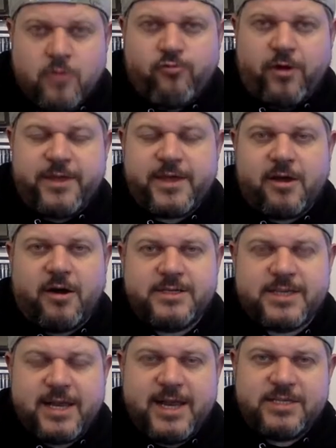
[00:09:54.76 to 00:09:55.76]
Right then
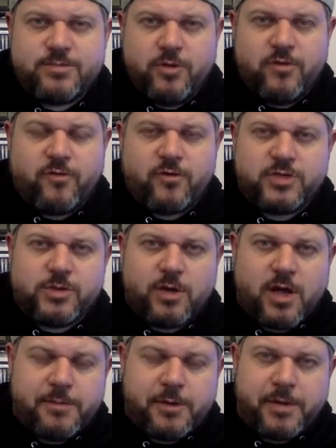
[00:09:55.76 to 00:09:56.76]
guys, let's move on to a
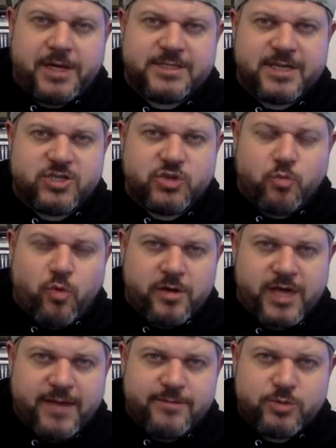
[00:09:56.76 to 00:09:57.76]
couple of PlayStation 1
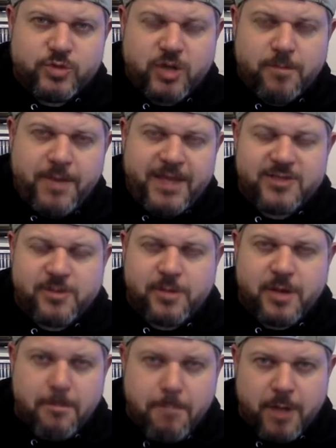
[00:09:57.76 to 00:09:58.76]
games which I picked up in
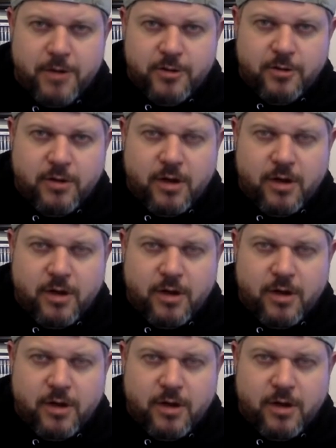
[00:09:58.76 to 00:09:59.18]
a bundle,